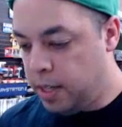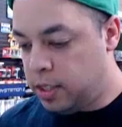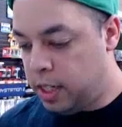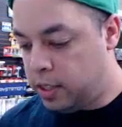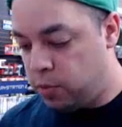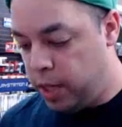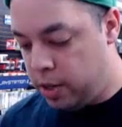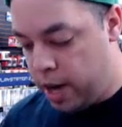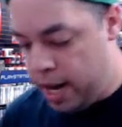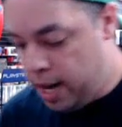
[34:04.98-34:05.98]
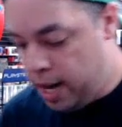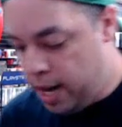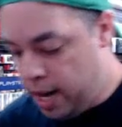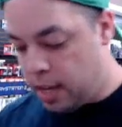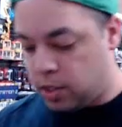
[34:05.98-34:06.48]
It's recreating
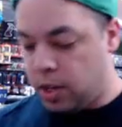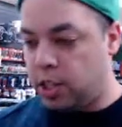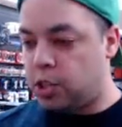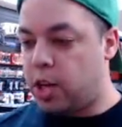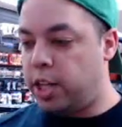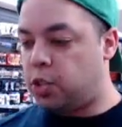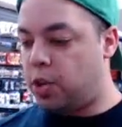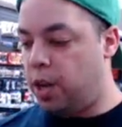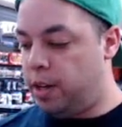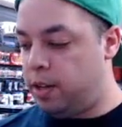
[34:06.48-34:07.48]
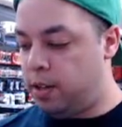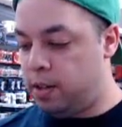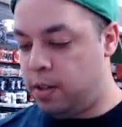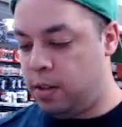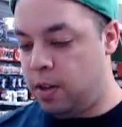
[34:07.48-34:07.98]
the Death Star trench run.
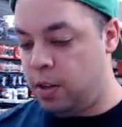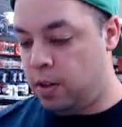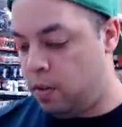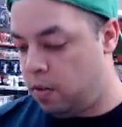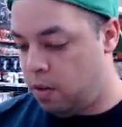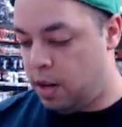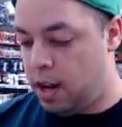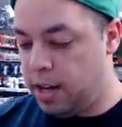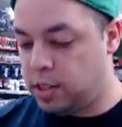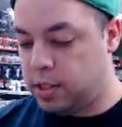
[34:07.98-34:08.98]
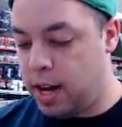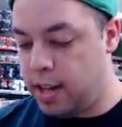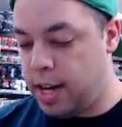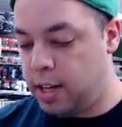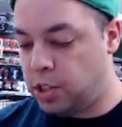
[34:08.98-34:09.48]
And I just got a
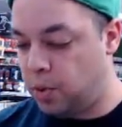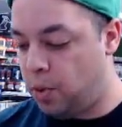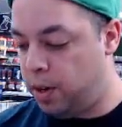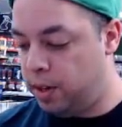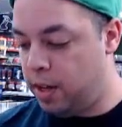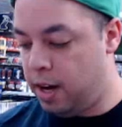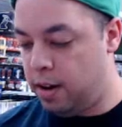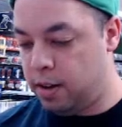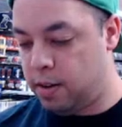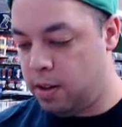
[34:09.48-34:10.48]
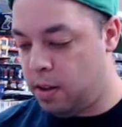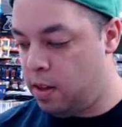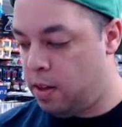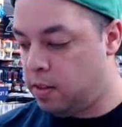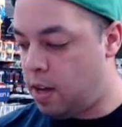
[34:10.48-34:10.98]
danger warning there.
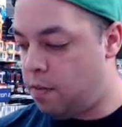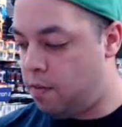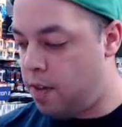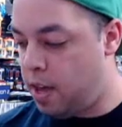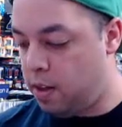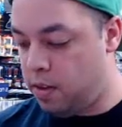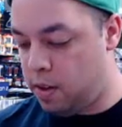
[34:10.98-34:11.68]
I failed.